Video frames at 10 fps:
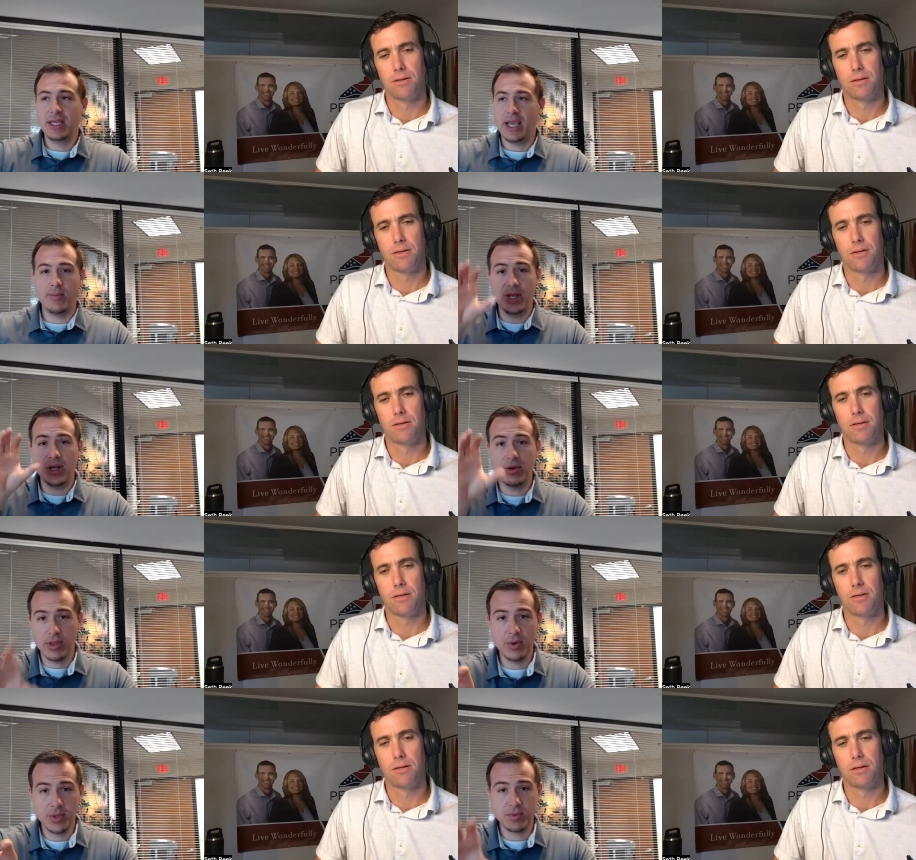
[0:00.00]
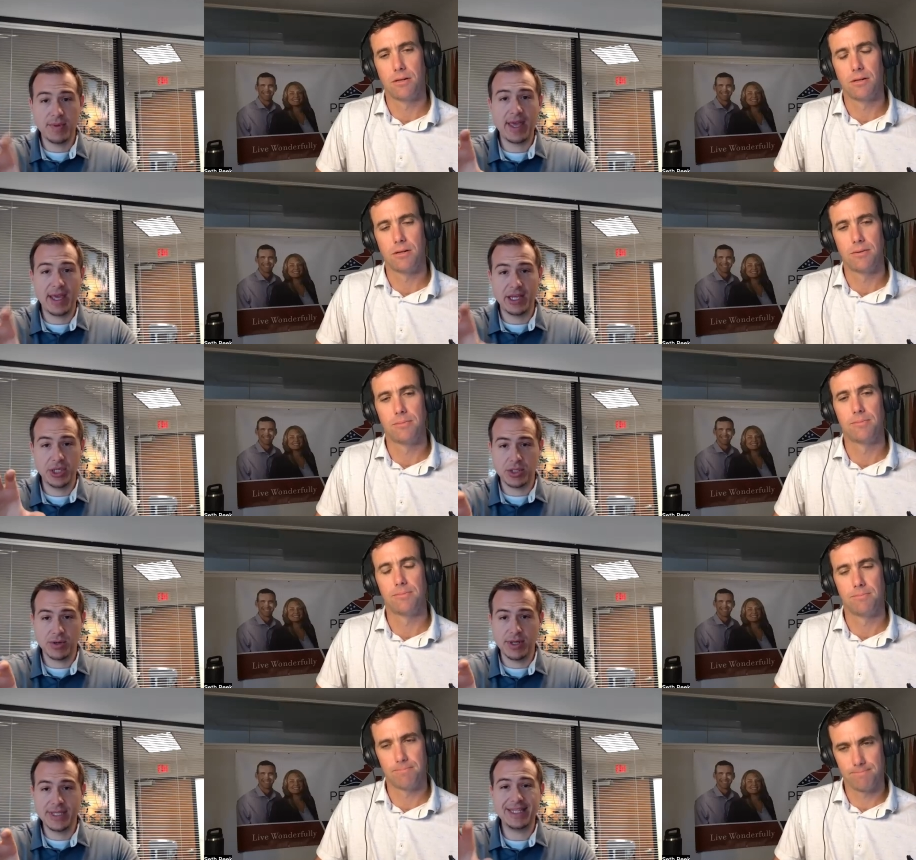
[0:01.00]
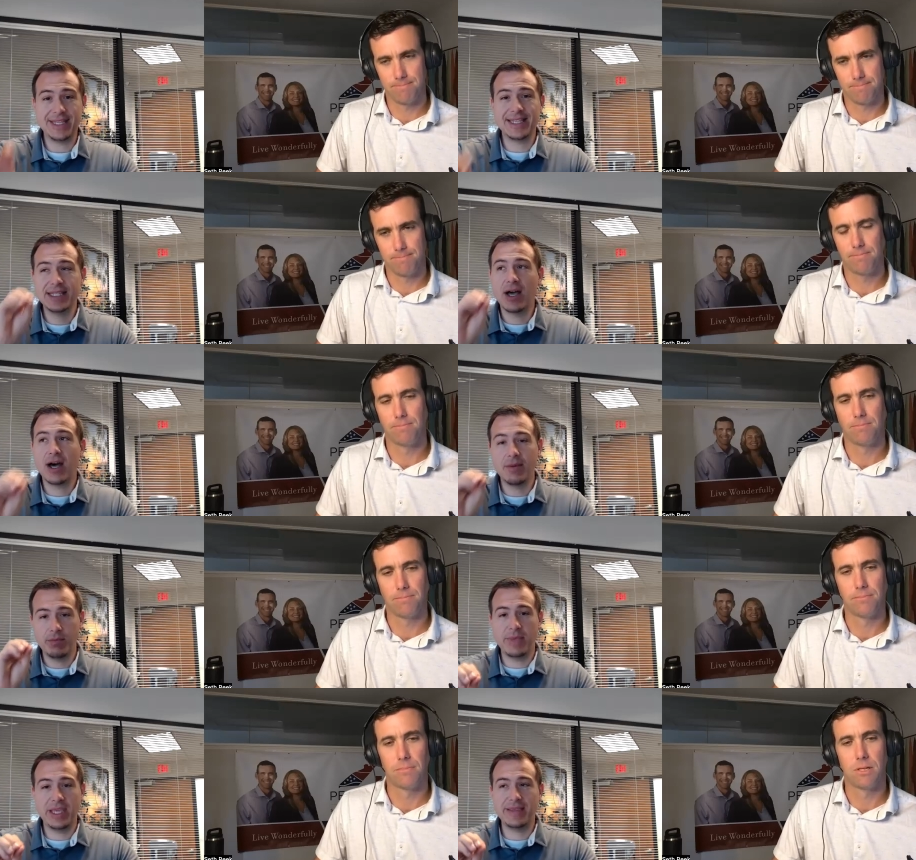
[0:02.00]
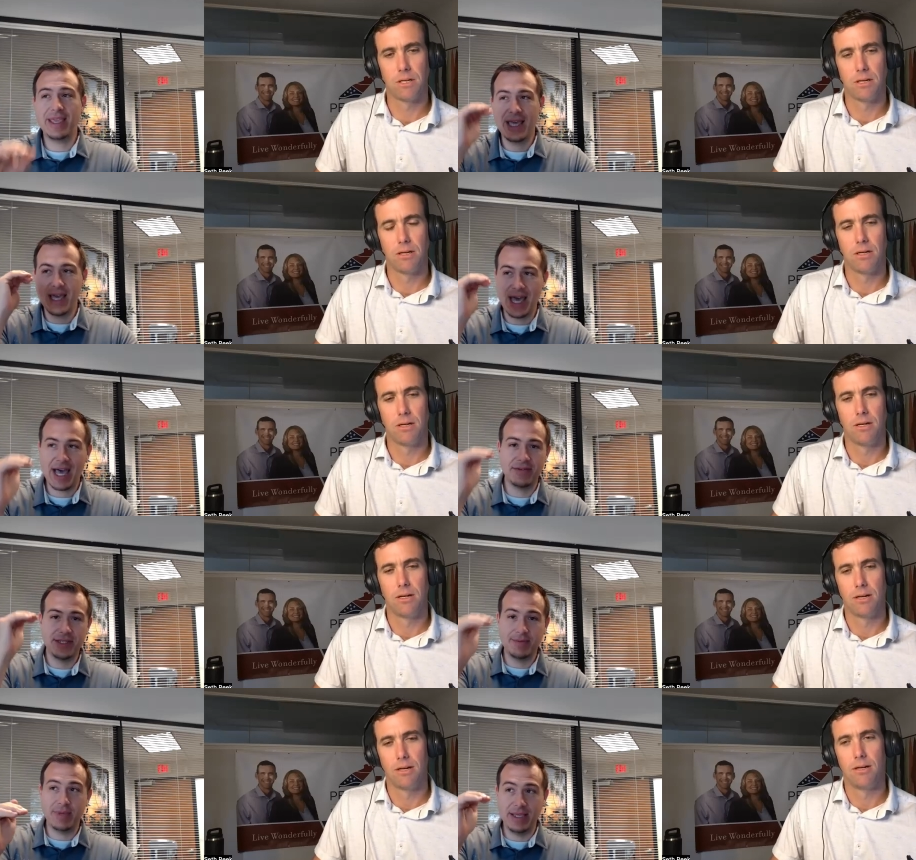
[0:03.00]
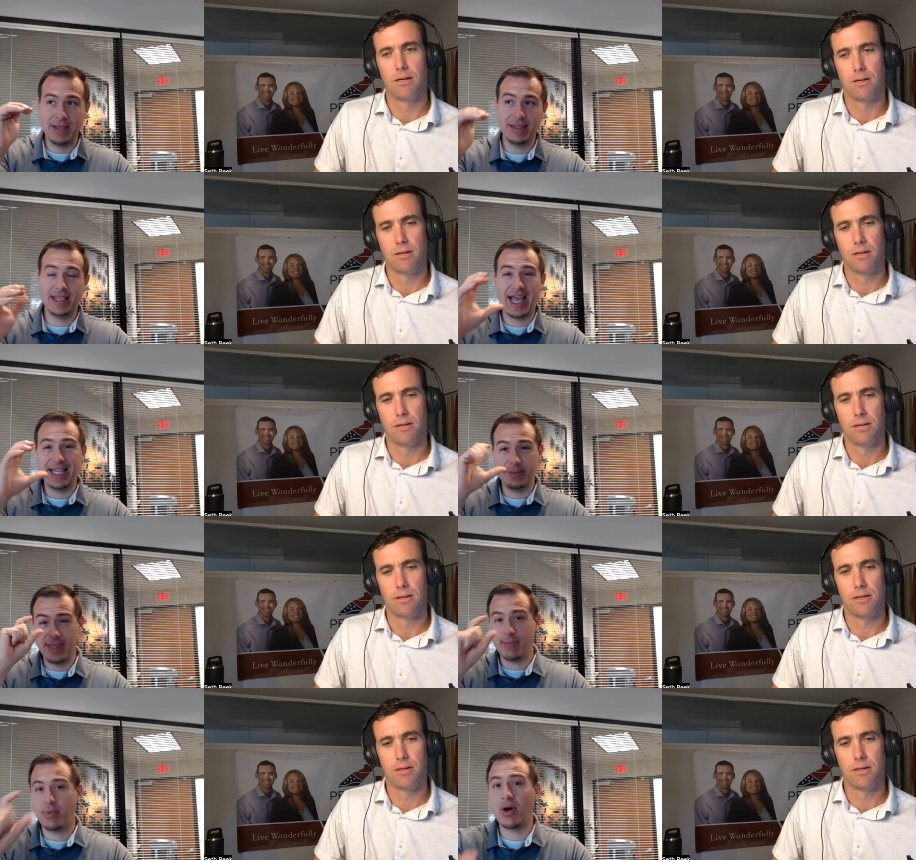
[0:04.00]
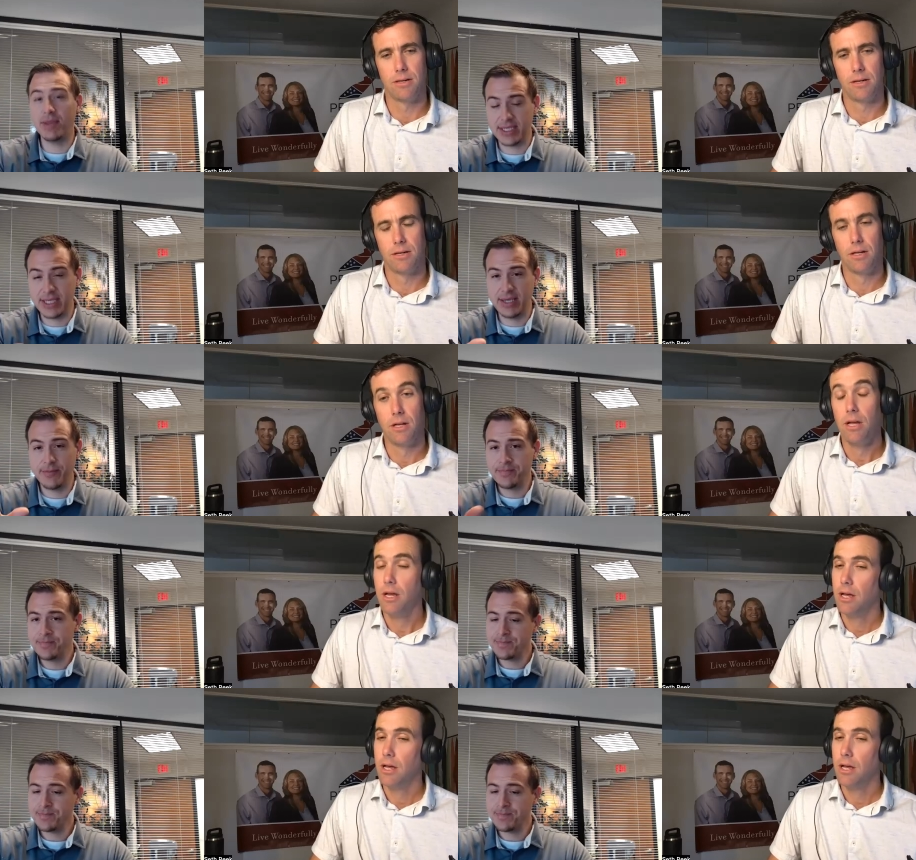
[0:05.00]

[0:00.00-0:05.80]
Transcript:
Speaker 1: and we close with that insurance, it mm-hmm. does not mean they have to be, it has to be that policy.